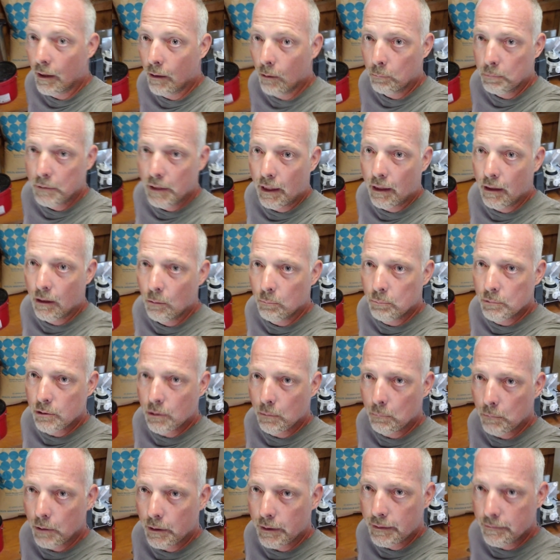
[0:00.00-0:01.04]
I hope that helps
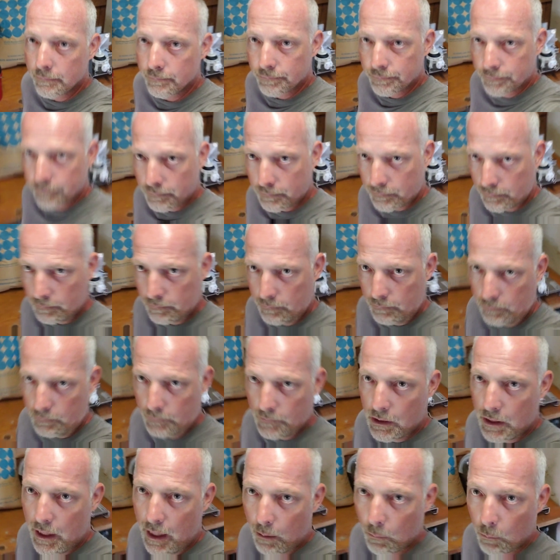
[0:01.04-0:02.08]
somebody.
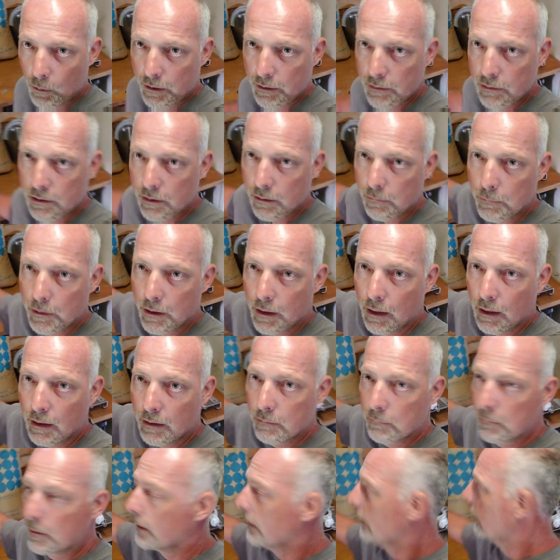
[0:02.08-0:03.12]
Now what you see
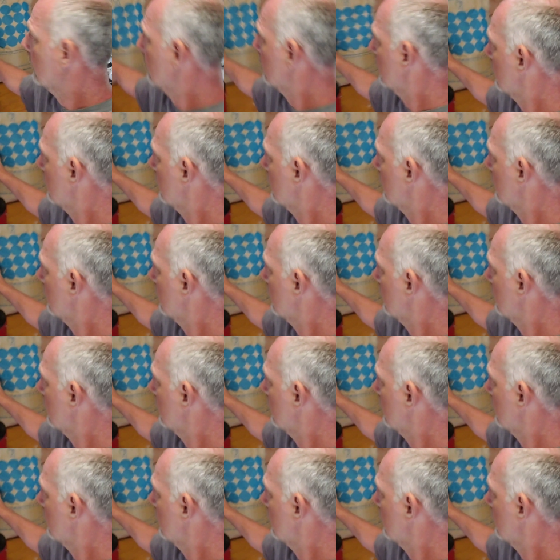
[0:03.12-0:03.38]
behind me,